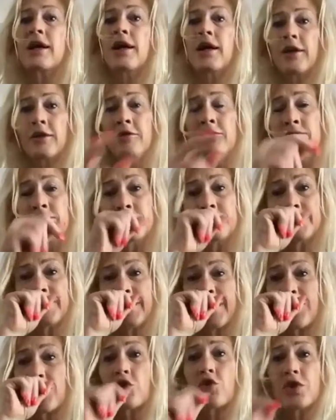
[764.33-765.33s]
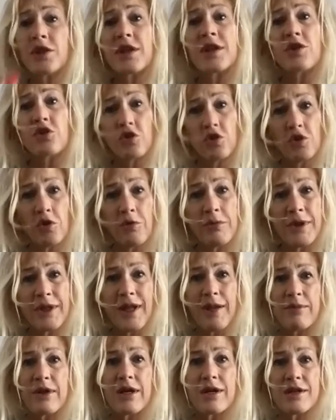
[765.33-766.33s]
It's a good thing you told me
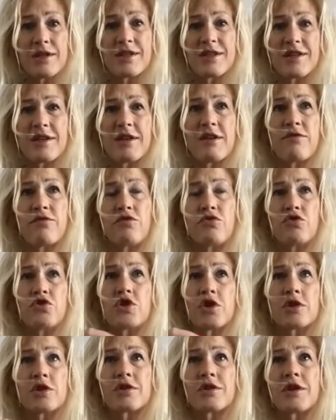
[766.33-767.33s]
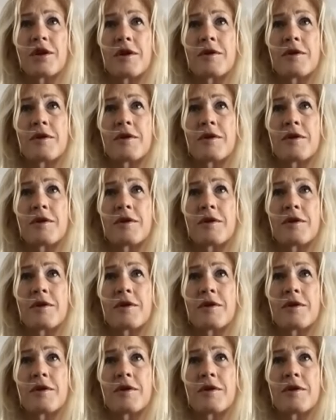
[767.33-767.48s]
that, because if you just